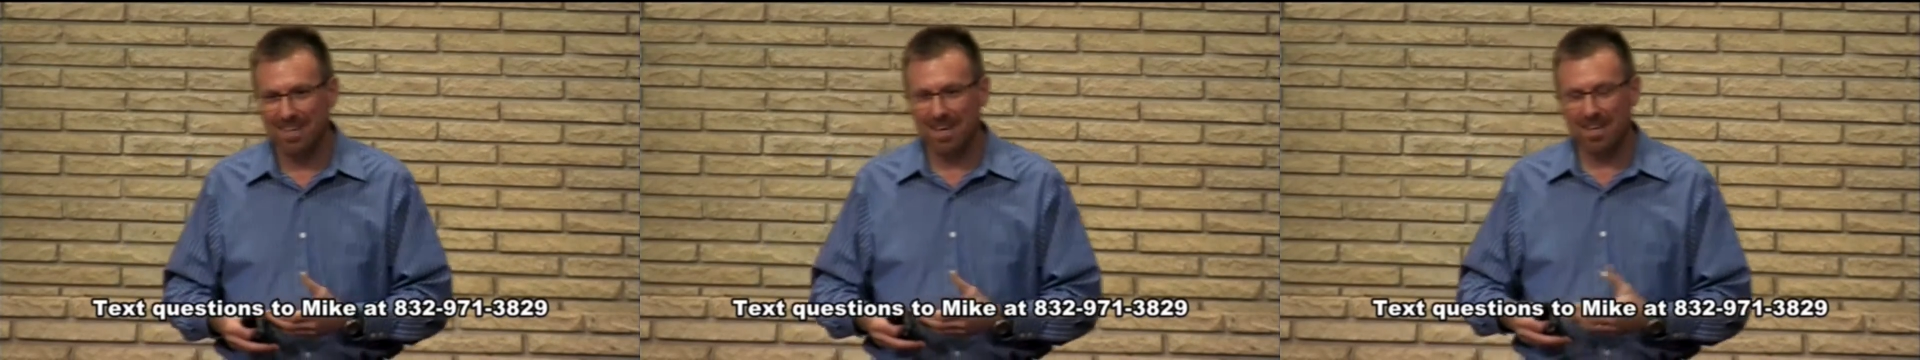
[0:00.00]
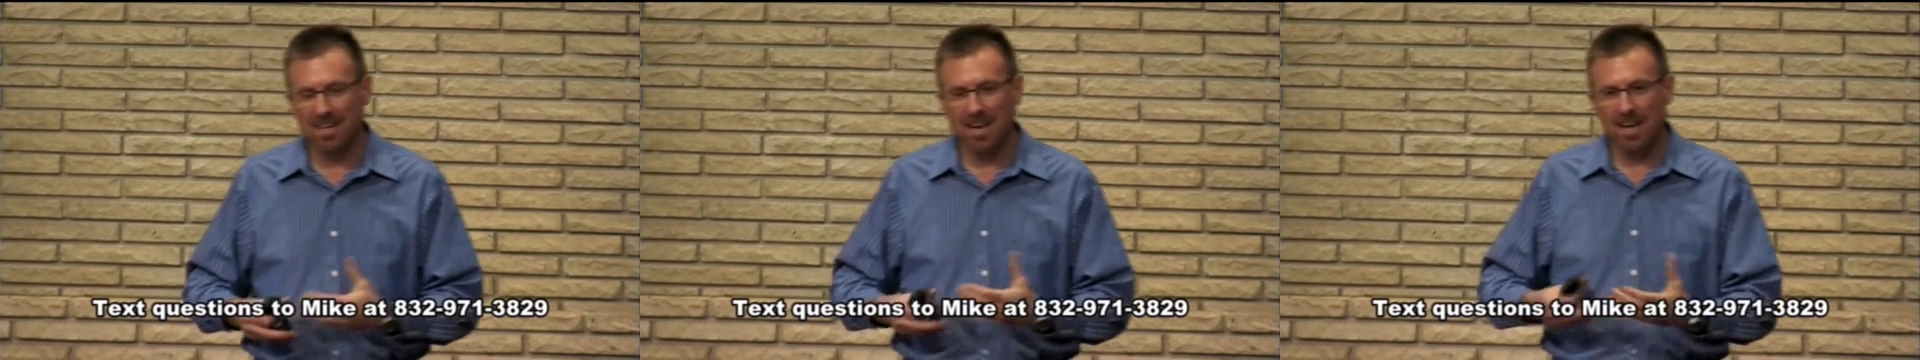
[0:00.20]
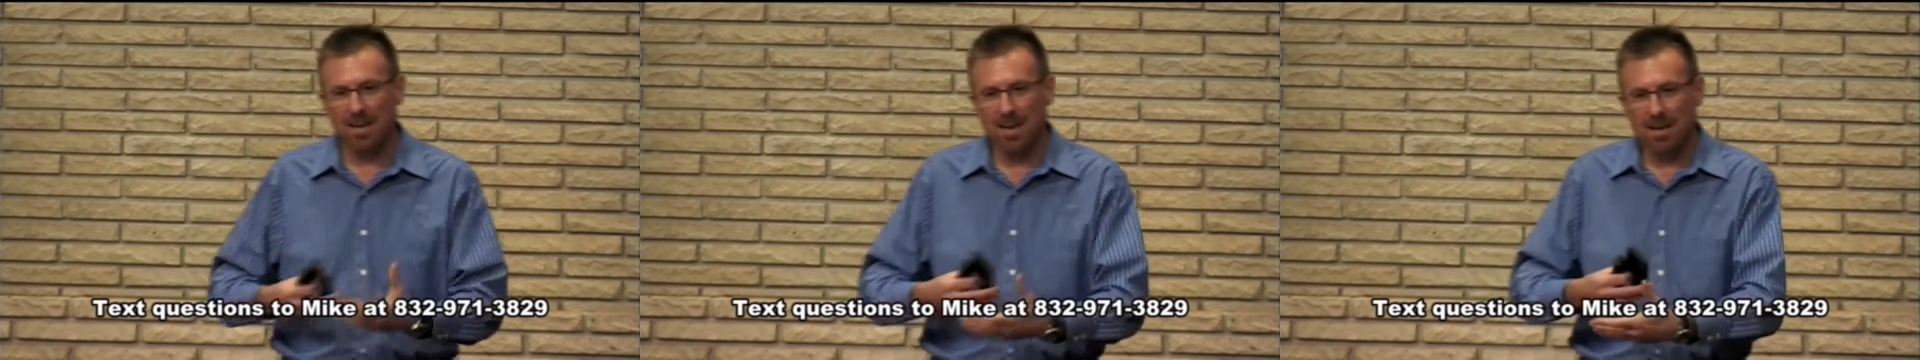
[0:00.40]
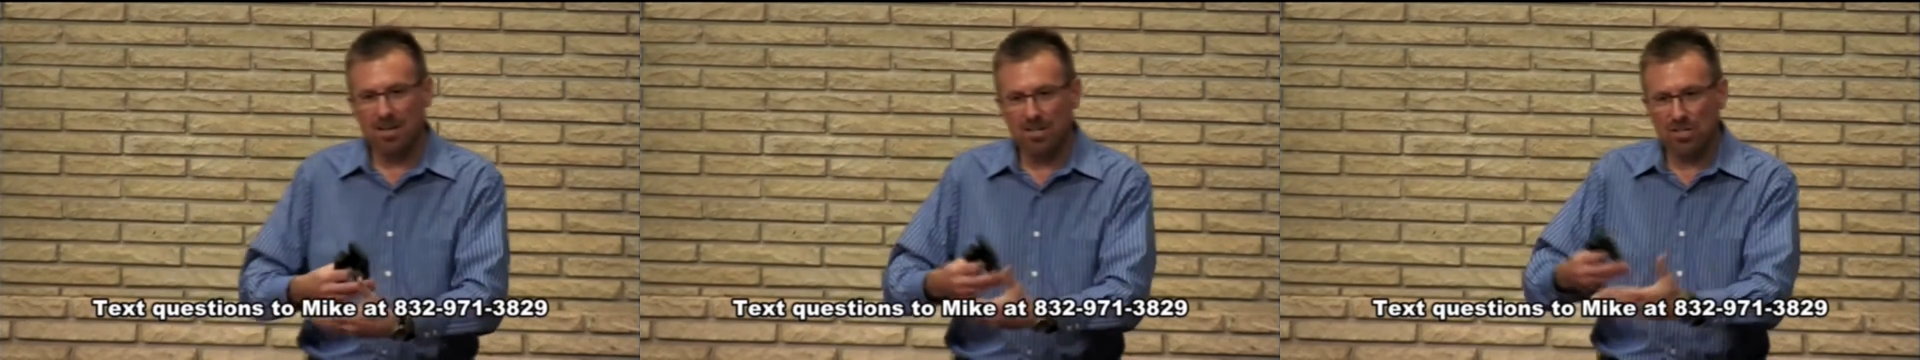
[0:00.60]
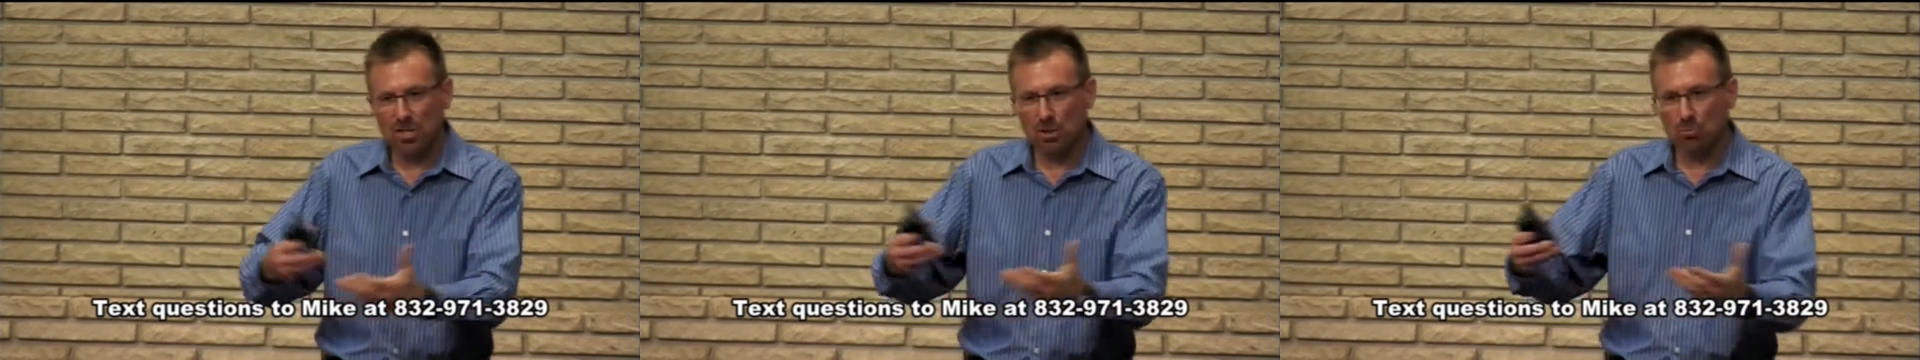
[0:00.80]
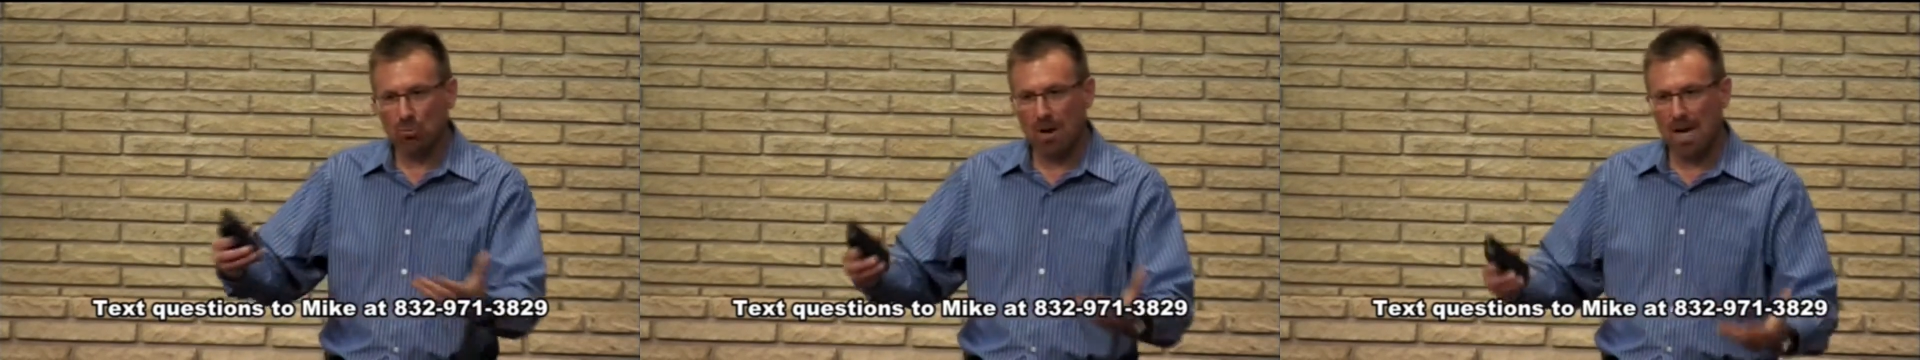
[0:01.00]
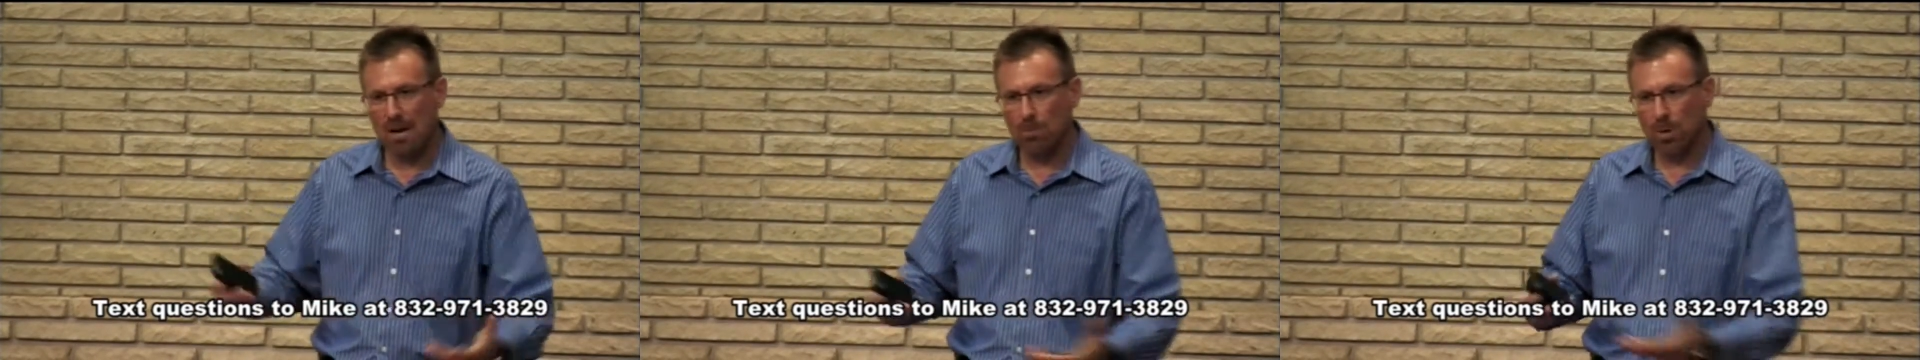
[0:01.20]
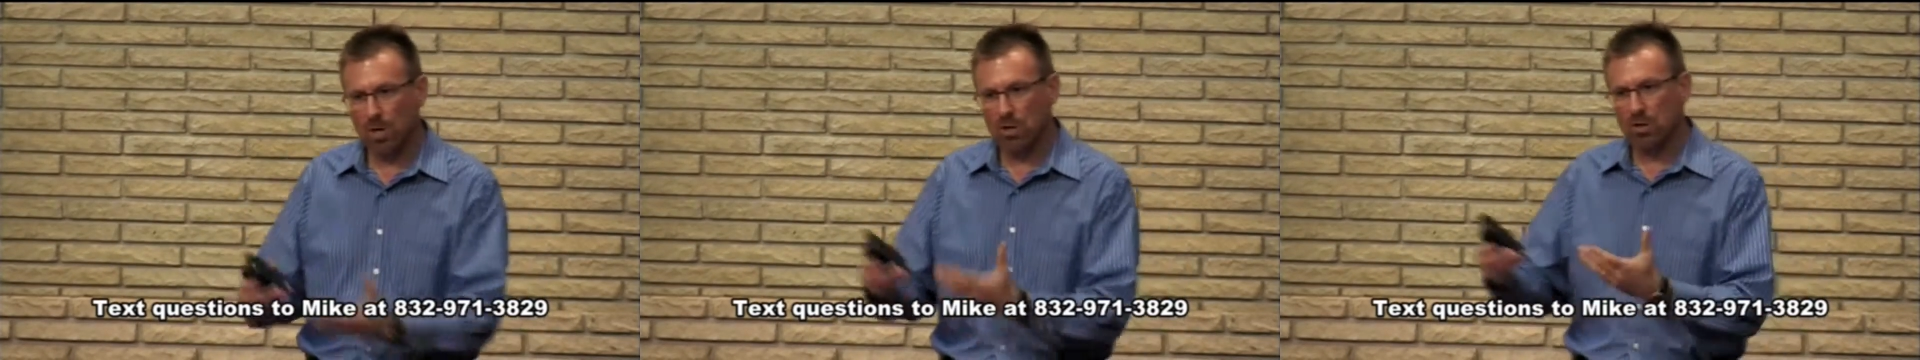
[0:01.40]
And
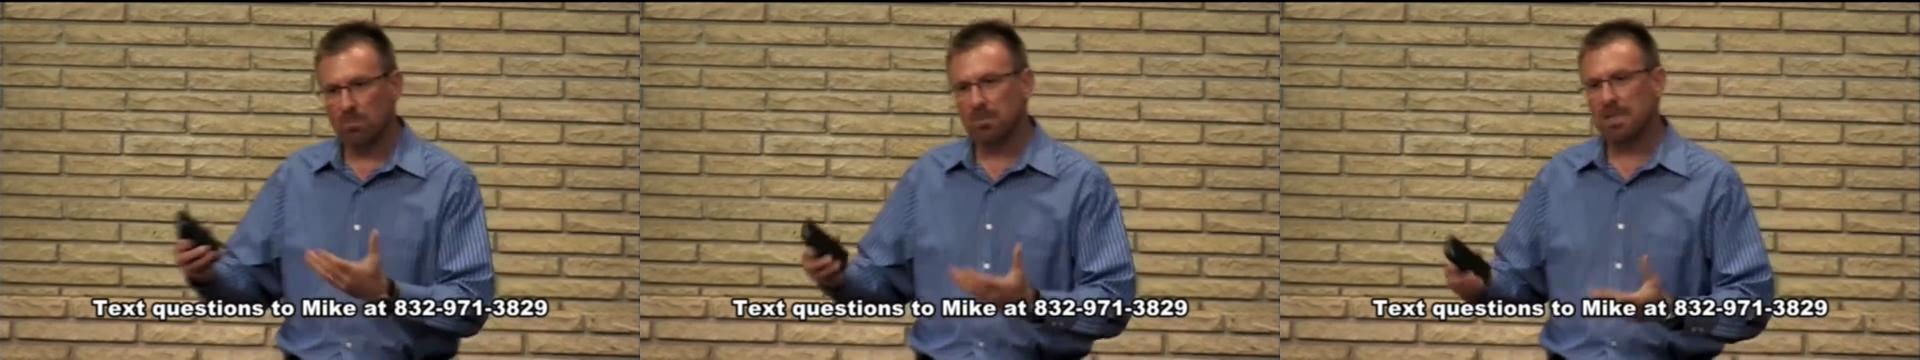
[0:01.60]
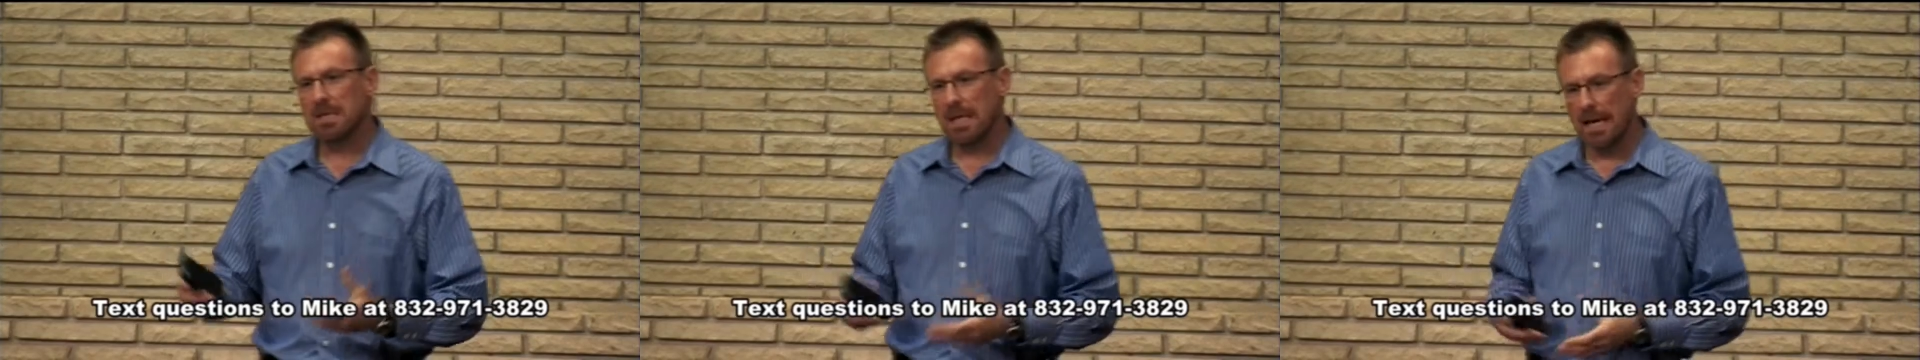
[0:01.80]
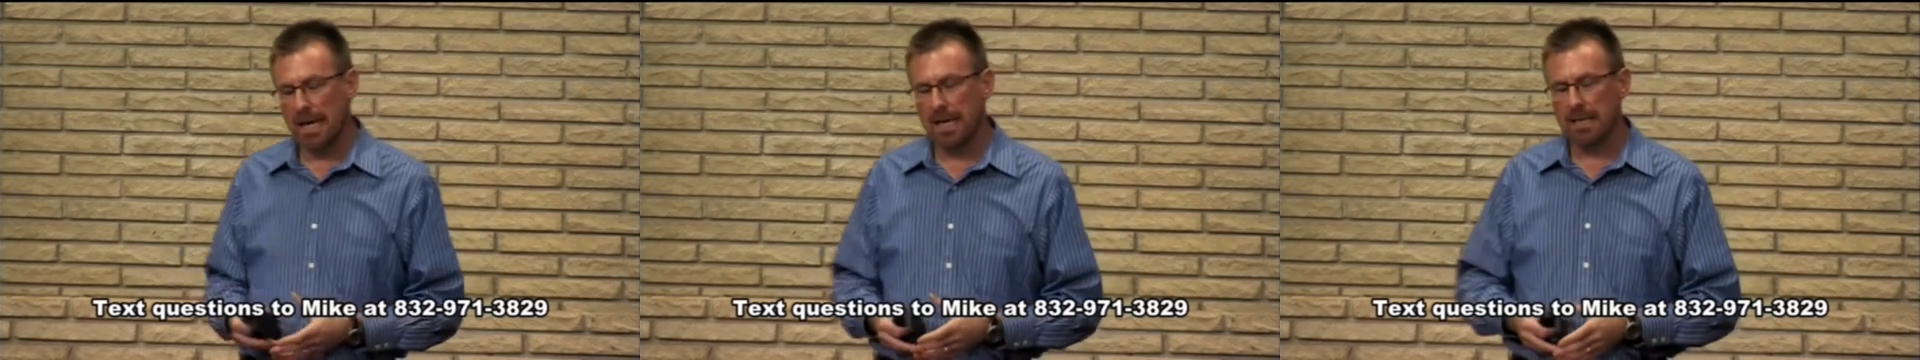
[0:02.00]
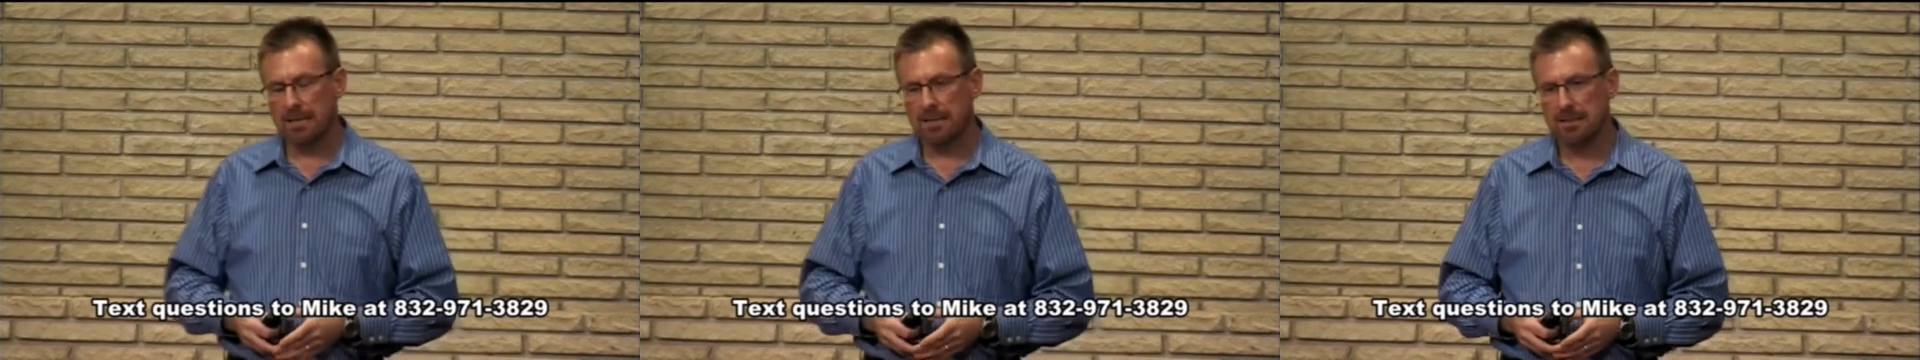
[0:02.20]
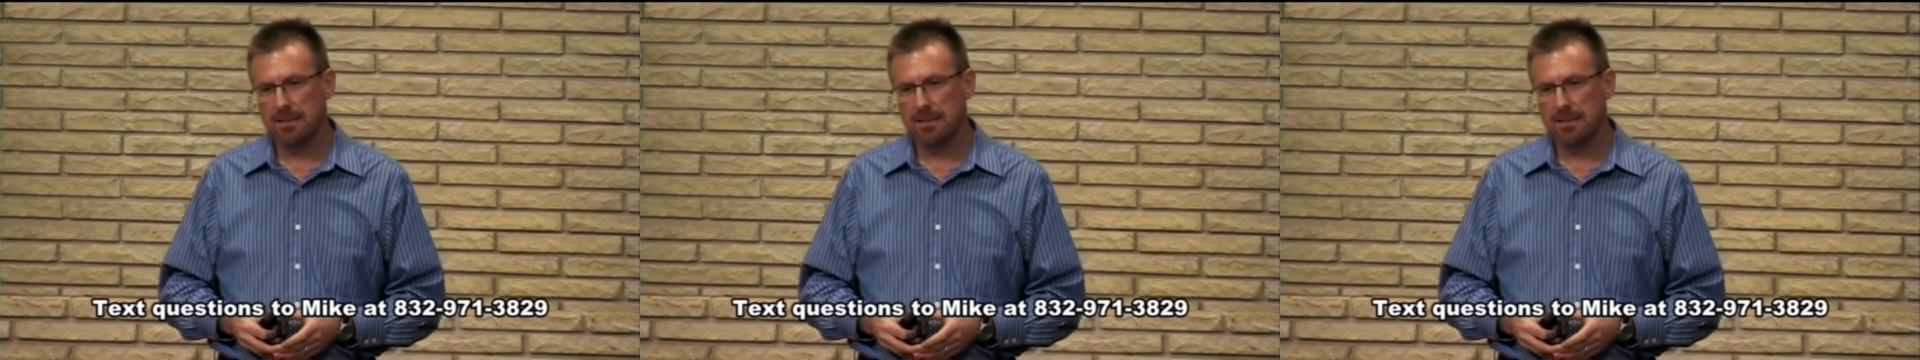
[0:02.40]
describe what it could be like.